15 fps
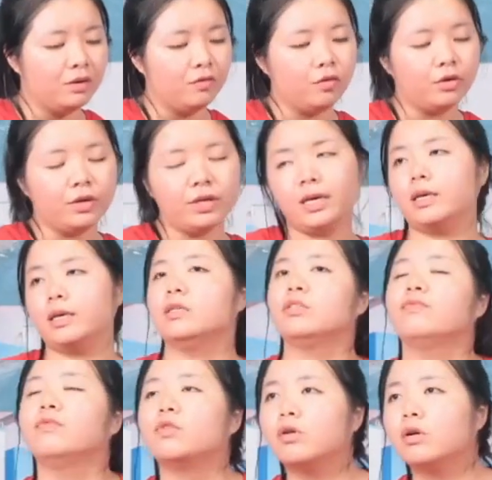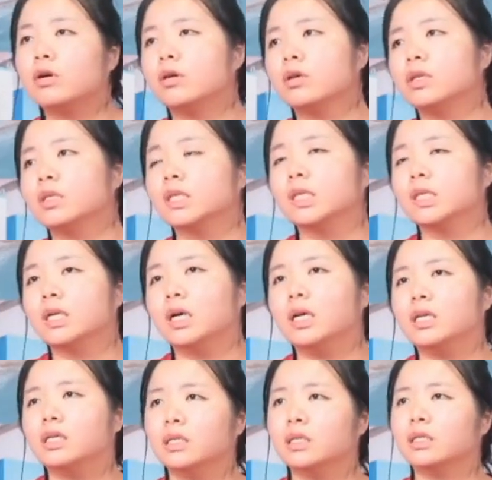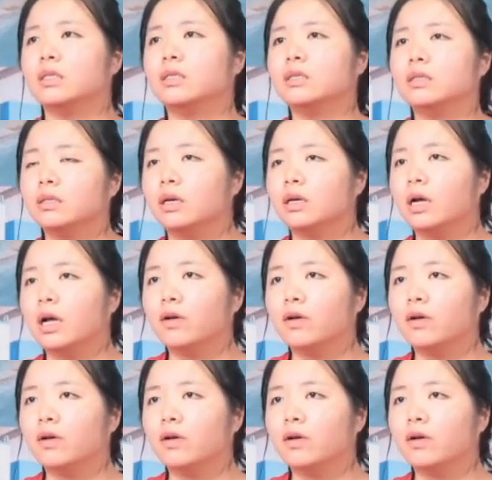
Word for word: for yeah, it's for uh,